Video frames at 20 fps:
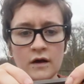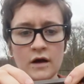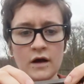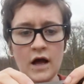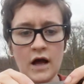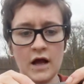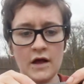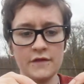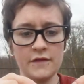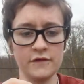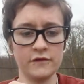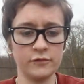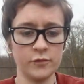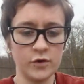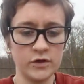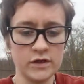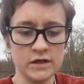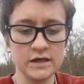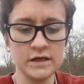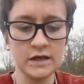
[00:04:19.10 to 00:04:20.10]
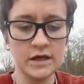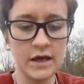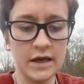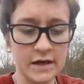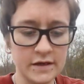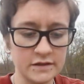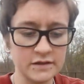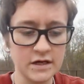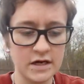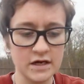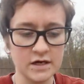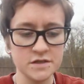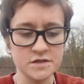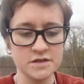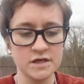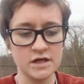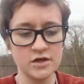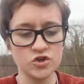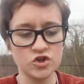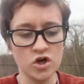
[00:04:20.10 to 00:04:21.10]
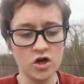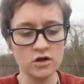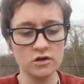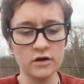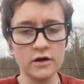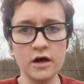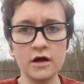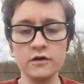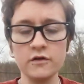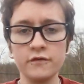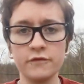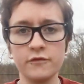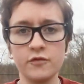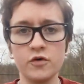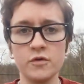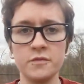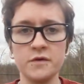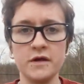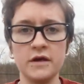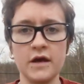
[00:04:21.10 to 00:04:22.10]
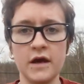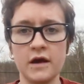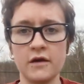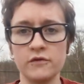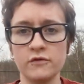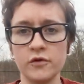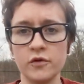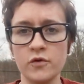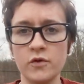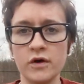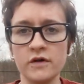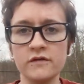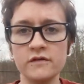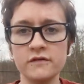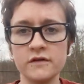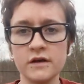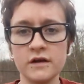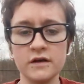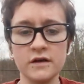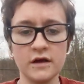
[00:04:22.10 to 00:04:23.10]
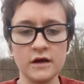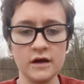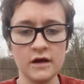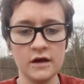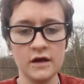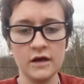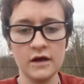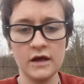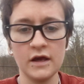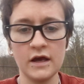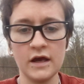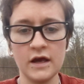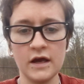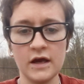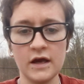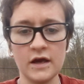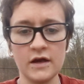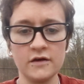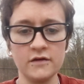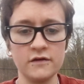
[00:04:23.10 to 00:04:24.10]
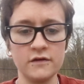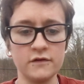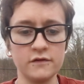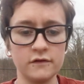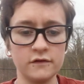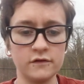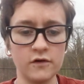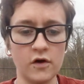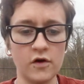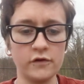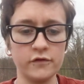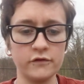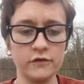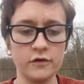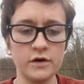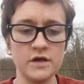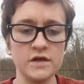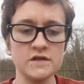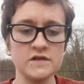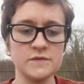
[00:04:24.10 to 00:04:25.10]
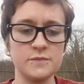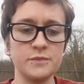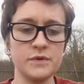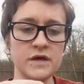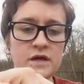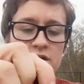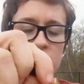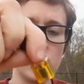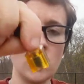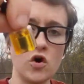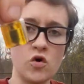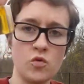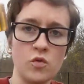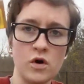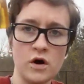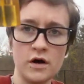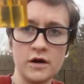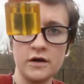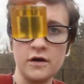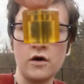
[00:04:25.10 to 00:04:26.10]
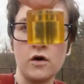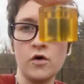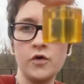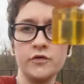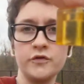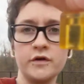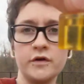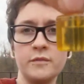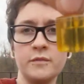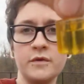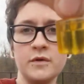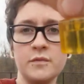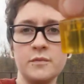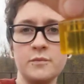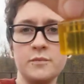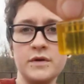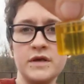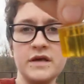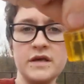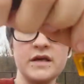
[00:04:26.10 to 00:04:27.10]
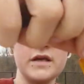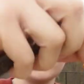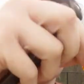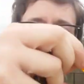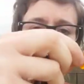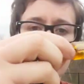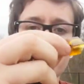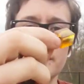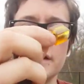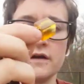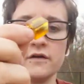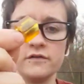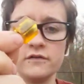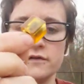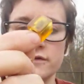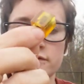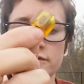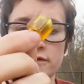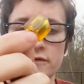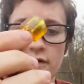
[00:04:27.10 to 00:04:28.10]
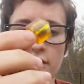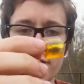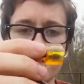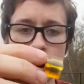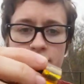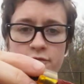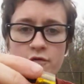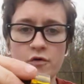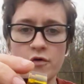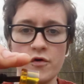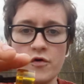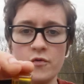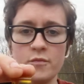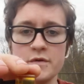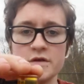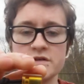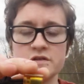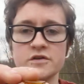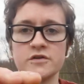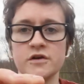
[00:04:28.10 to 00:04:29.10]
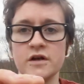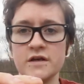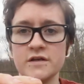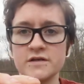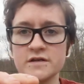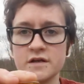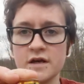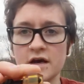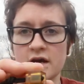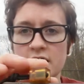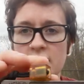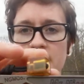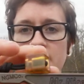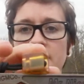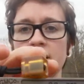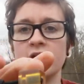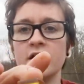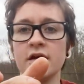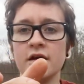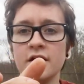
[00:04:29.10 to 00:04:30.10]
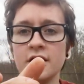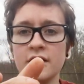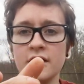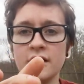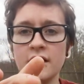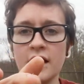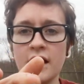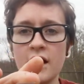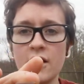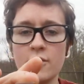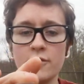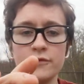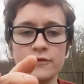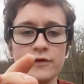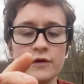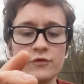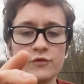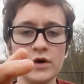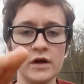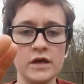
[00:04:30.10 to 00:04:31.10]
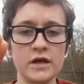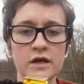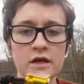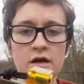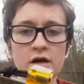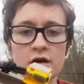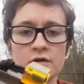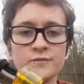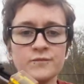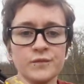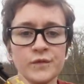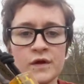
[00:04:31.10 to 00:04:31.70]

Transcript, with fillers: Uh, this one he anodized a chocolate color for me as requested and this is also his Be No One Ultem bead on there. So this is a full Mr. Nice Guy outfit right here.